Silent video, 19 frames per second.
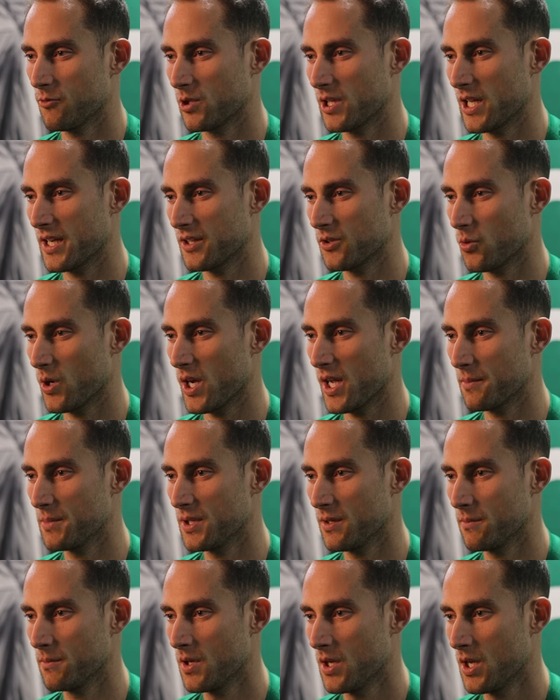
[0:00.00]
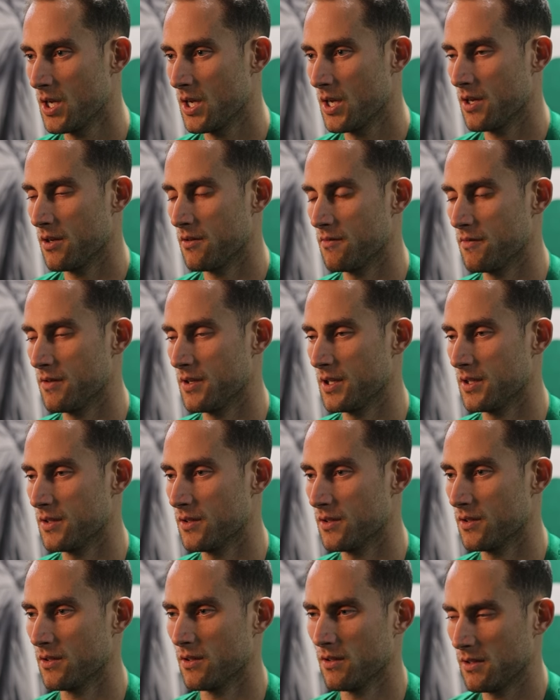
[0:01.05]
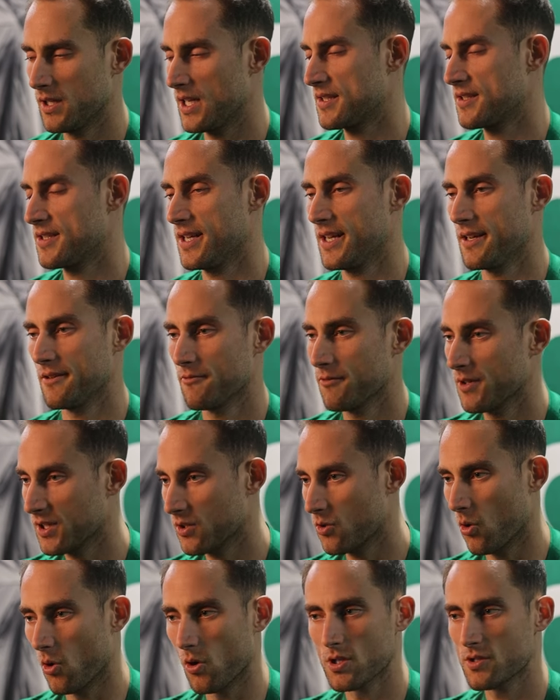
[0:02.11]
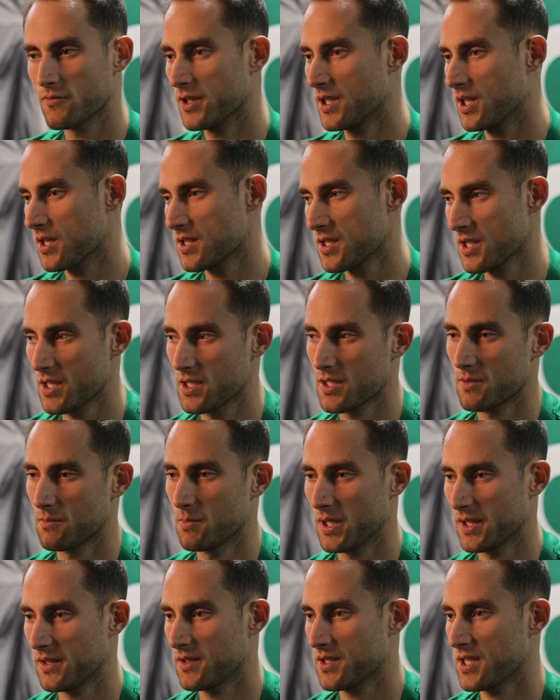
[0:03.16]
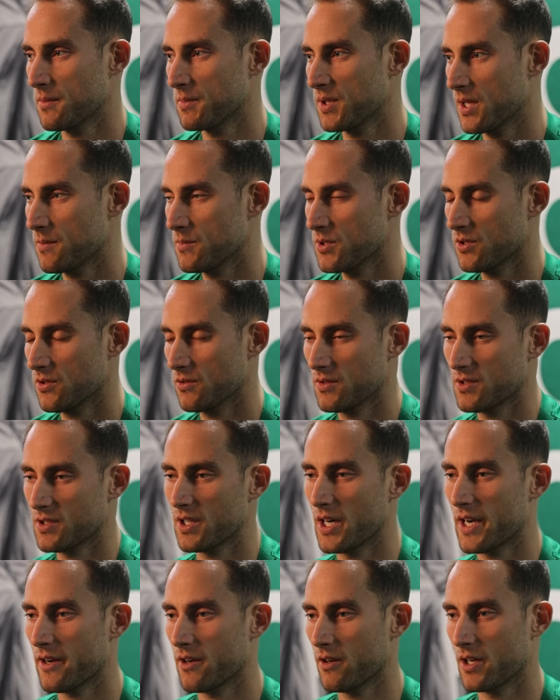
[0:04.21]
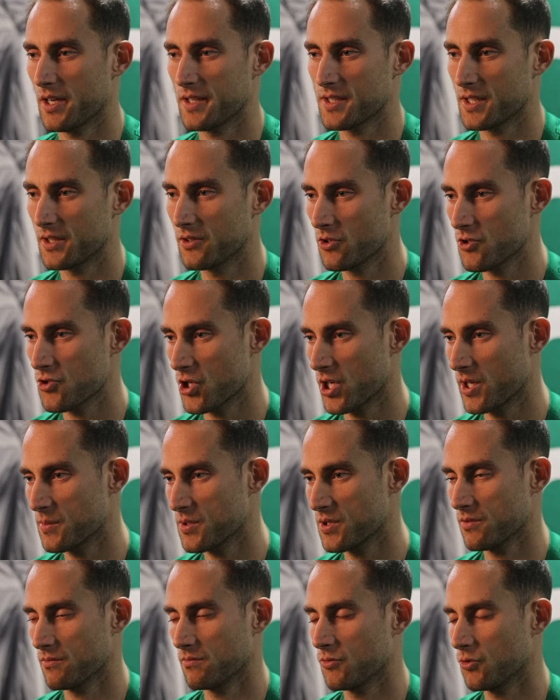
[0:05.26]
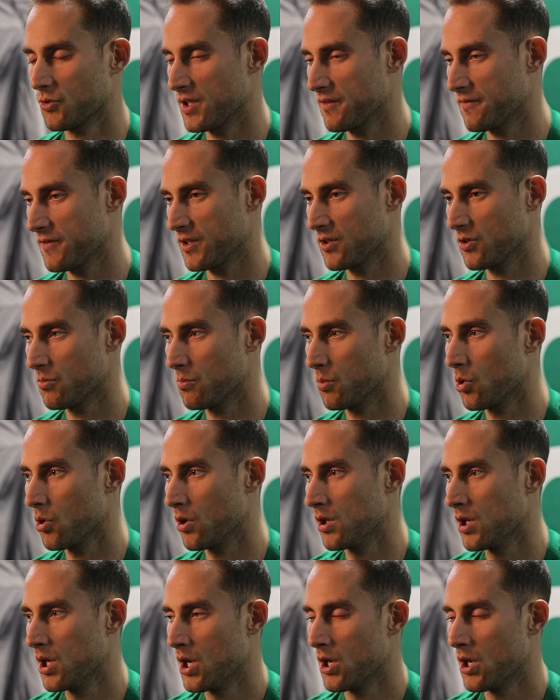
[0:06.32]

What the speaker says: would like to have them with, let's say, with goals, with assists, but sometimes striker has other jobs to defend the ball,